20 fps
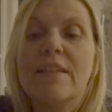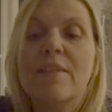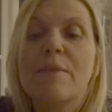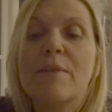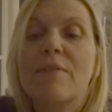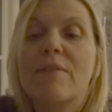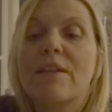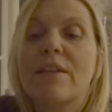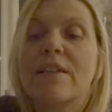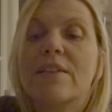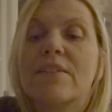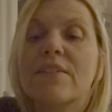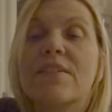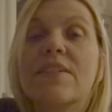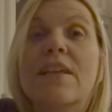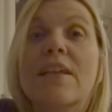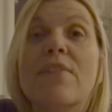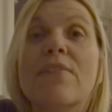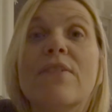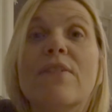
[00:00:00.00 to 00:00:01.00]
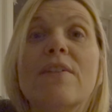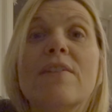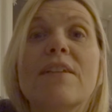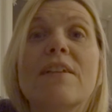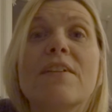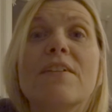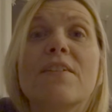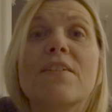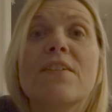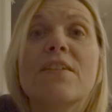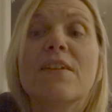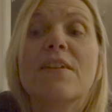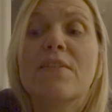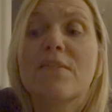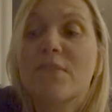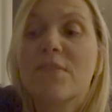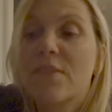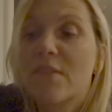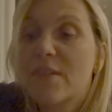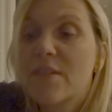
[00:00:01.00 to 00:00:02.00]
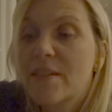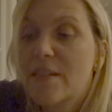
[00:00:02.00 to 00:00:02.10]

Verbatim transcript: Let me have a little sniff, a little sniff.